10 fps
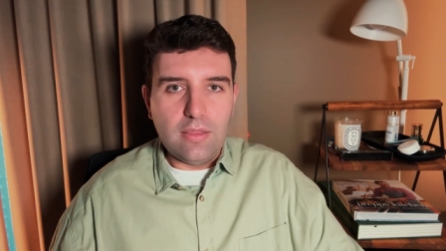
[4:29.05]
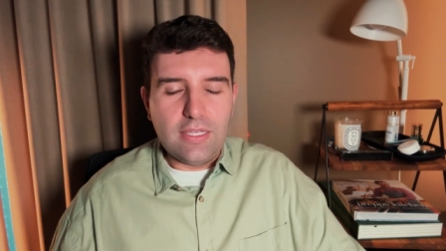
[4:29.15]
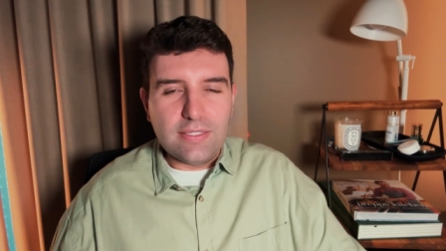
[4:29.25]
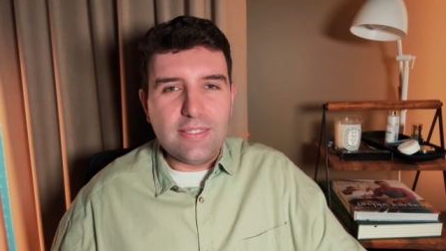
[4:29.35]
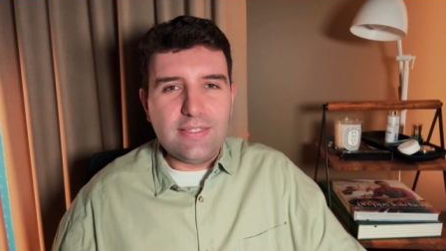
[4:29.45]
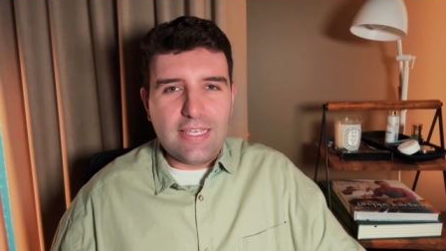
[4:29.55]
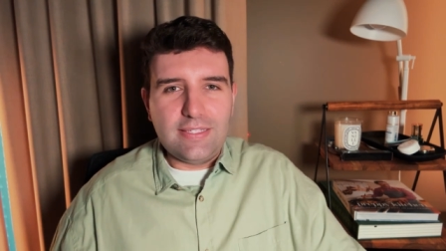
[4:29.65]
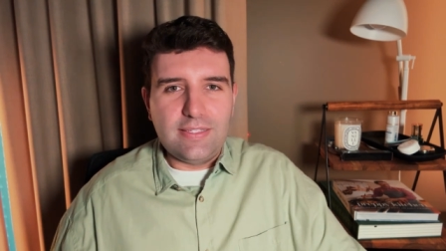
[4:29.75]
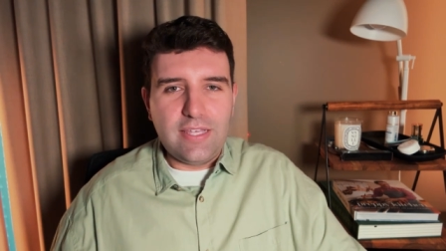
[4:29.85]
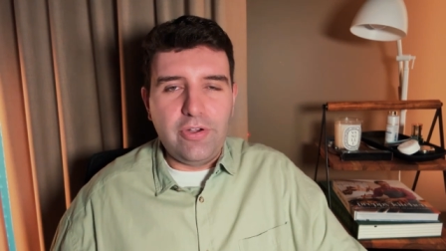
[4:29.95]
This is
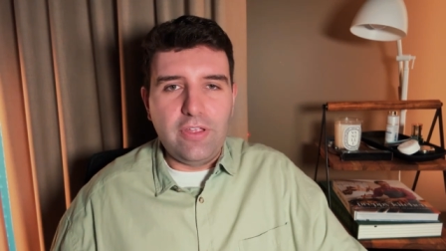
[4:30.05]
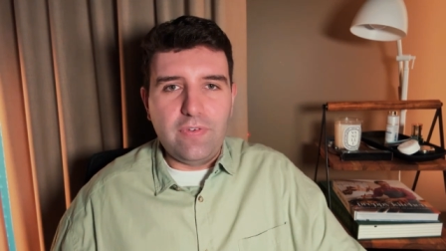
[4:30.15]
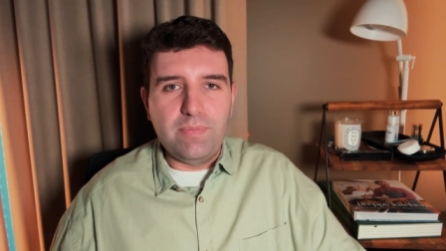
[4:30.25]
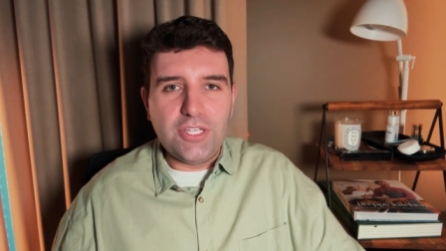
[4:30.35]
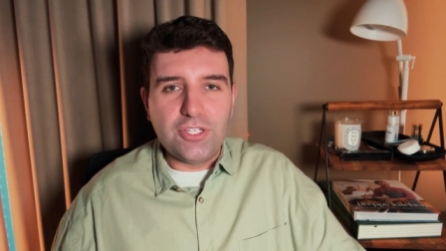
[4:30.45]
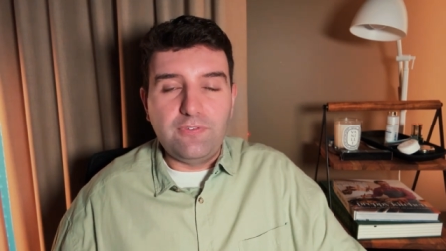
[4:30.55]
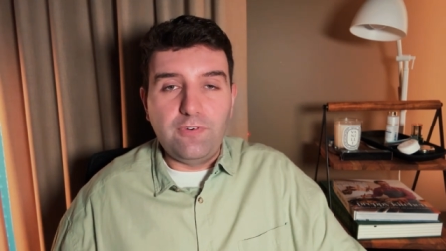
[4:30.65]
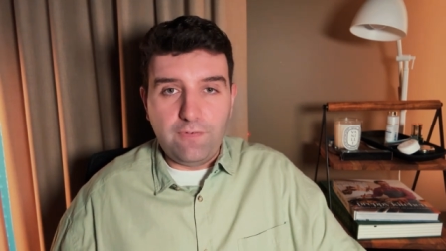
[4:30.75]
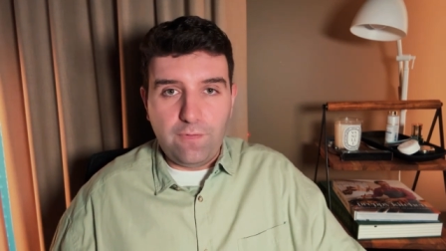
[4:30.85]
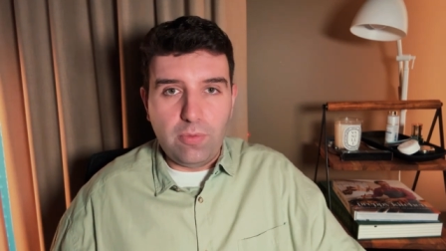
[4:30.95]
necessary information
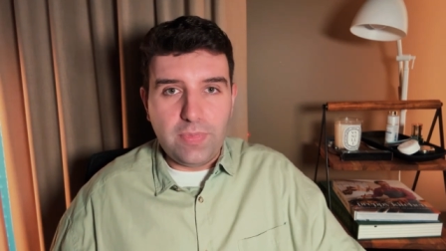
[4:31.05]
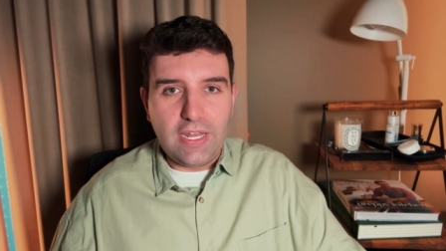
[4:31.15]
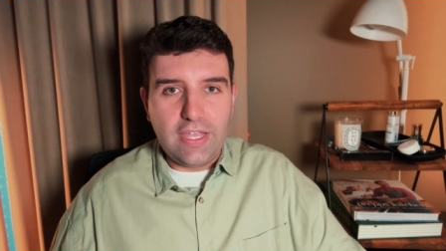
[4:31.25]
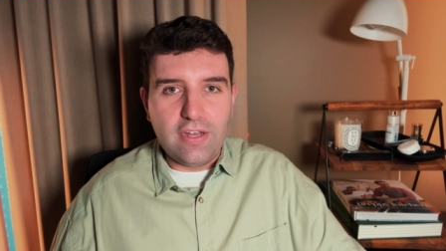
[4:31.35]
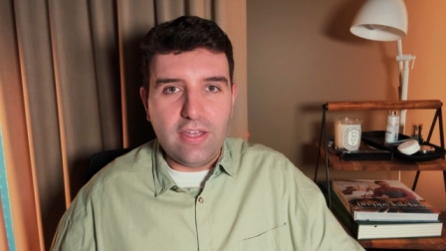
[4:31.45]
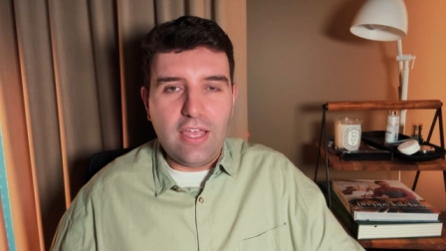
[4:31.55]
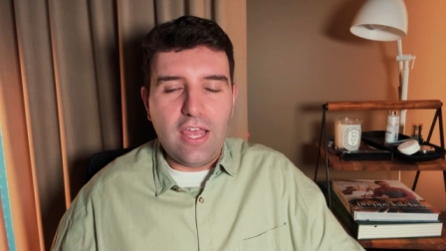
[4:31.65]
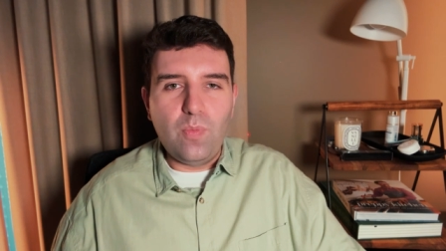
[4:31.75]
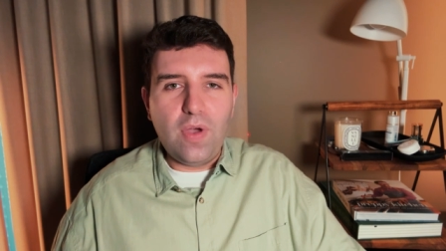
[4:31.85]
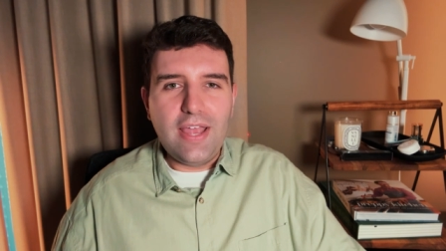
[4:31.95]
for a formulator
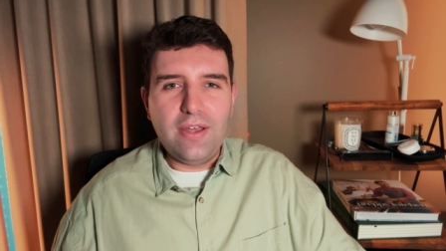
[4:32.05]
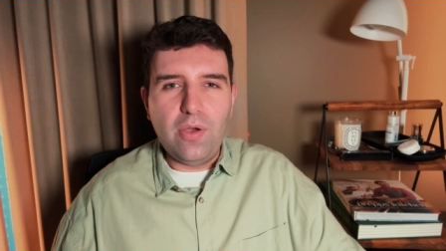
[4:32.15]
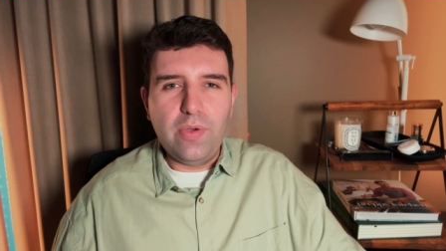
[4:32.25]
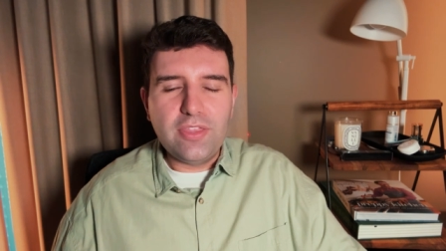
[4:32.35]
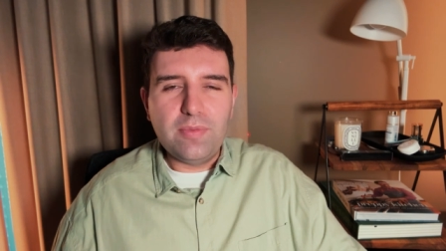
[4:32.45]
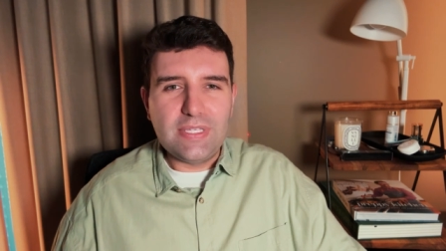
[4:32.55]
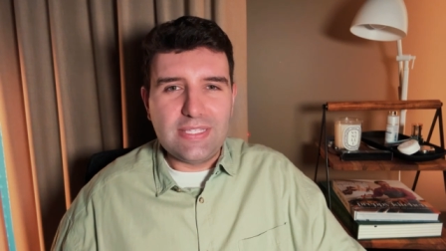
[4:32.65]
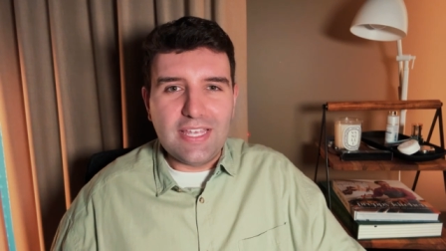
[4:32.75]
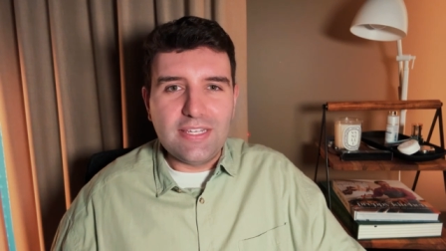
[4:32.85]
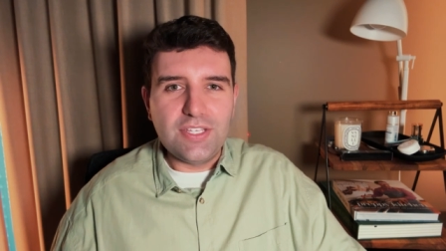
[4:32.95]
and why knowing the
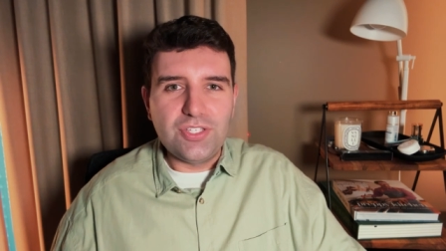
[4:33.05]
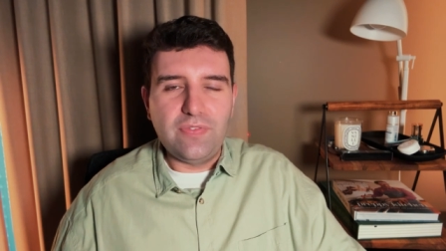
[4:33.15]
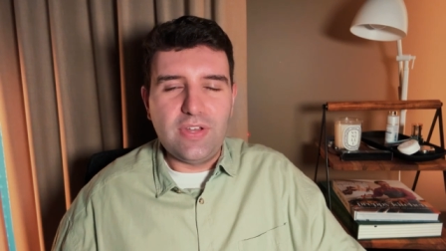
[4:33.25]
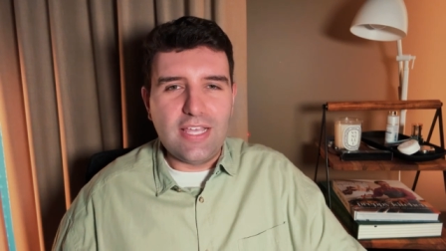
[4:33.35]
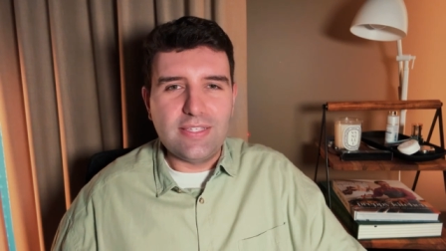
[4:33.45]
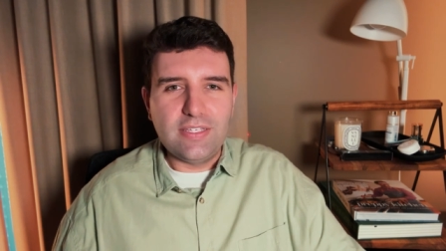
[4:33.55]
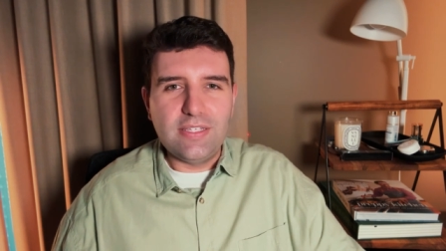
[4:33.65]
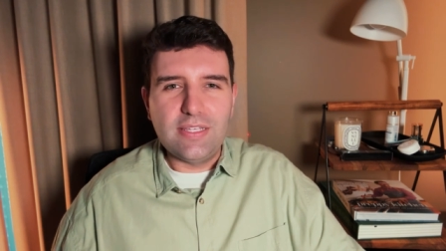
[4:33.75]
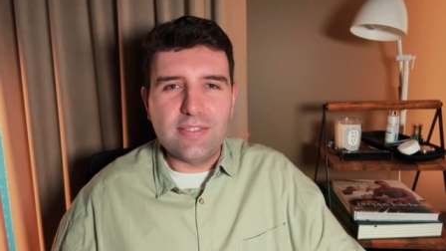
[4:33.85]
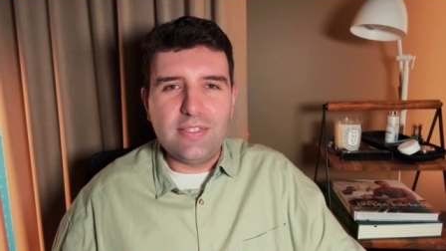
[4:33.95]
percentage of an
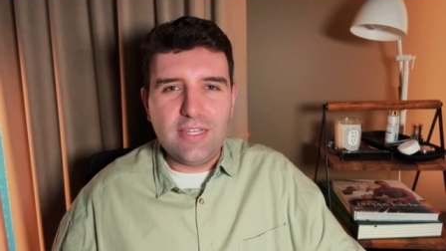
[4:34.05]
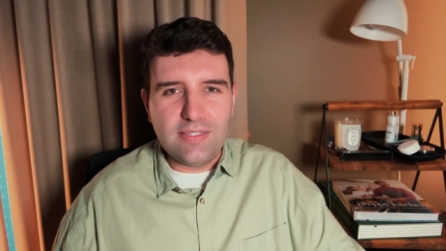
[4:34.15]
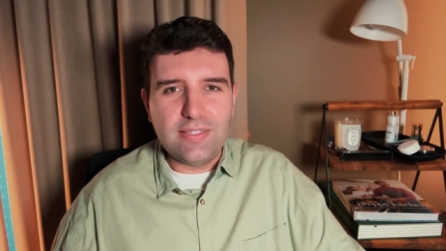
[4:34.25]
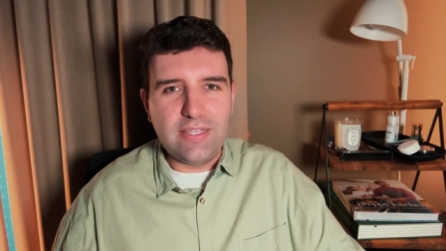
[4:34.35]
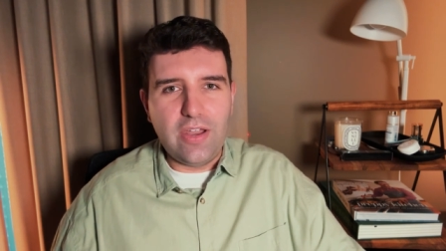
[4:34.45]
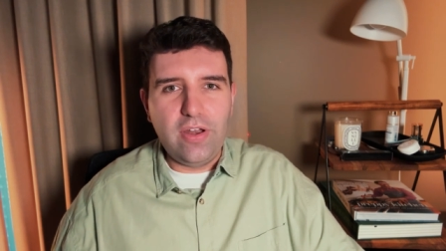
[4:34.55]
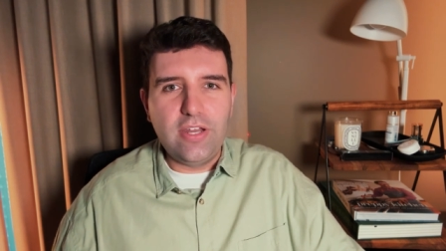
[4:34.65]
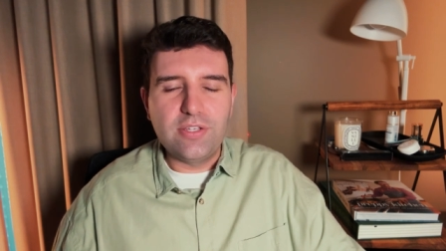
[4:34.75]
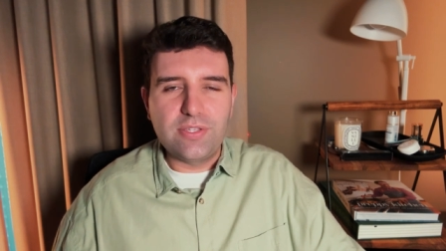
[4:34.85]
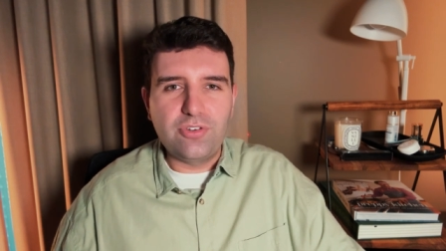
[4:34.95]
acid doesn't
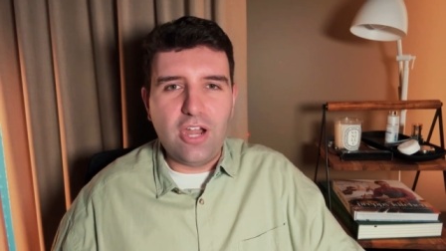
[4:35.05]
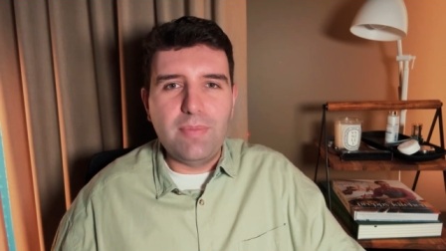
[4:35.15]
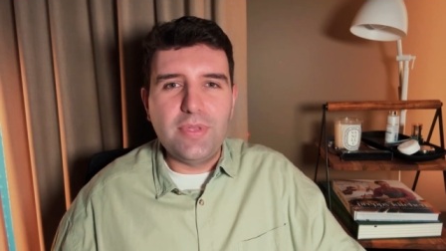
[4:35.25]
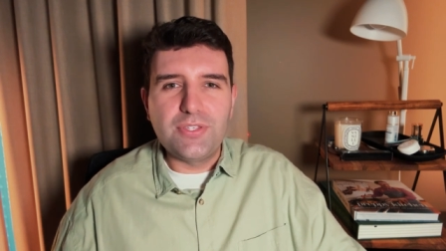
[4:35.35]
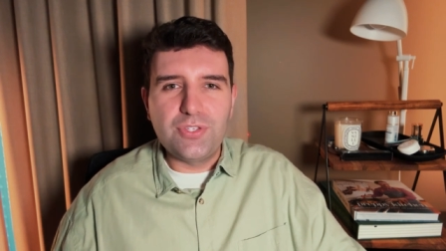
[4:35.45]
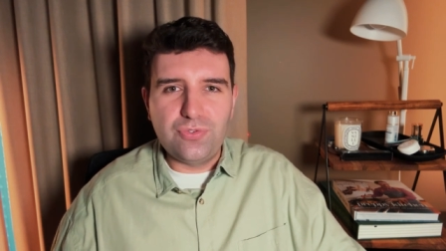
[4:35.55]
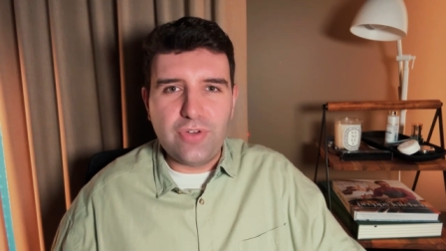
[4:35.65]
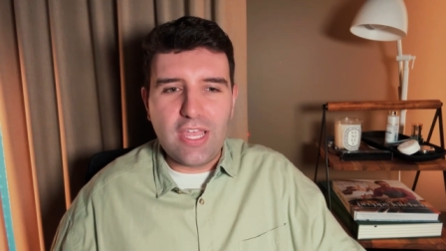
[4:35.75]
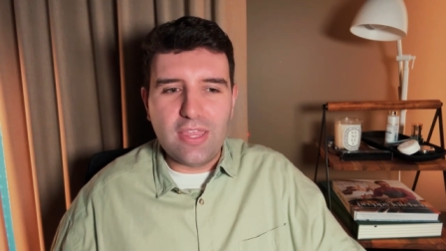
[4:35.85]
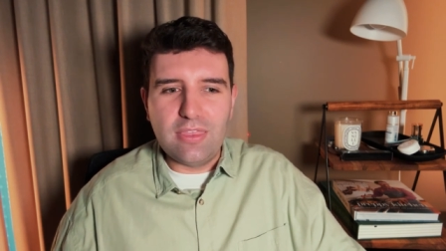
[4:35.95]
necessarily describe its
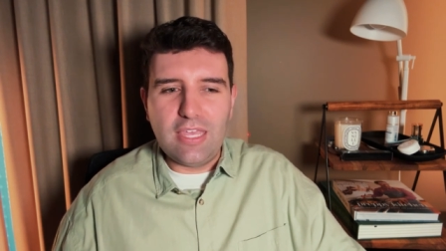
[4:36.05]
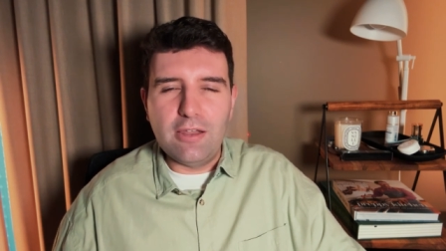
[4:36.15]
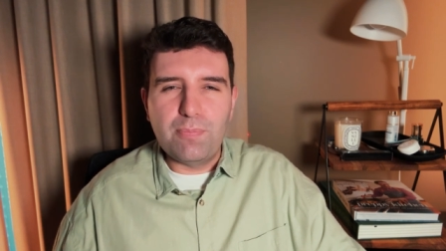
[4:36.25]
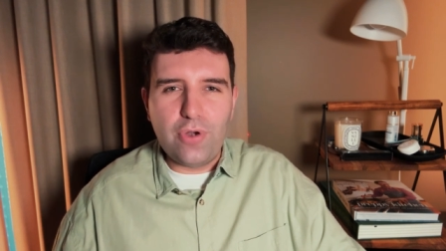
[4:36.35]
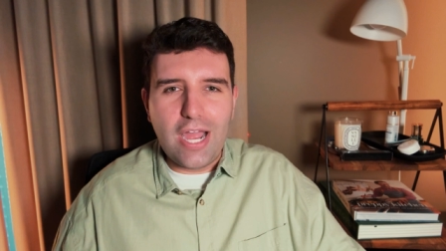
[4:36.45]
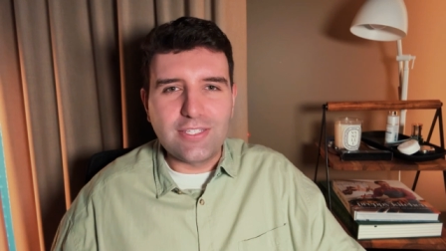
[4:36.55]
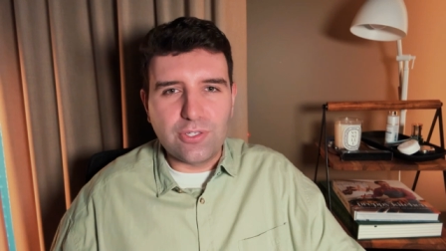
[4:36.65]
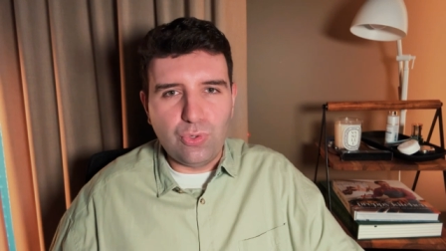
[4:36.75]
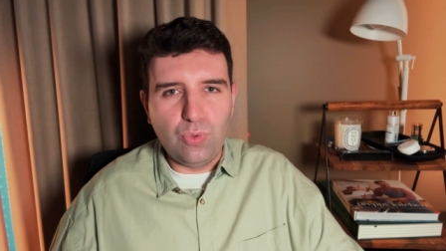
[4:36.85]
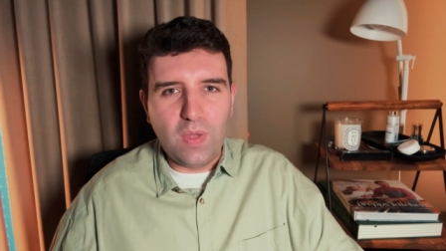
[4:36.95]
strength in a
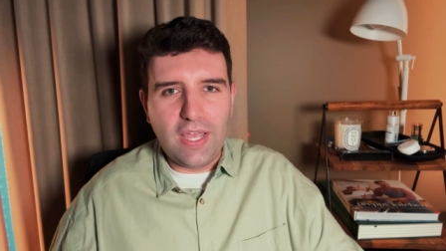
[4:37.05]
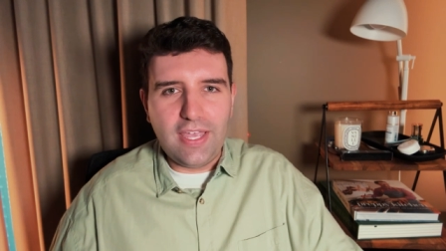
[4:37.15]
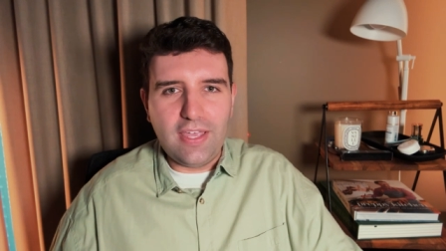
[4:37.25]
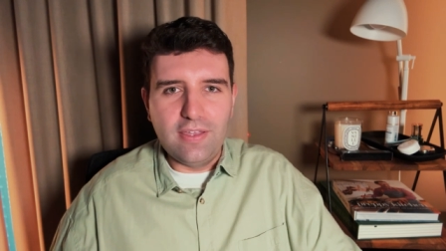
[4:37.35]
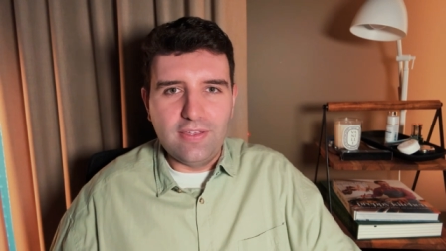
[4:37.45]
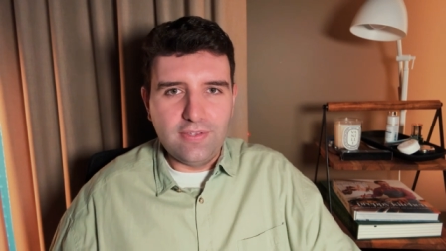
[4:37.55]
practical way.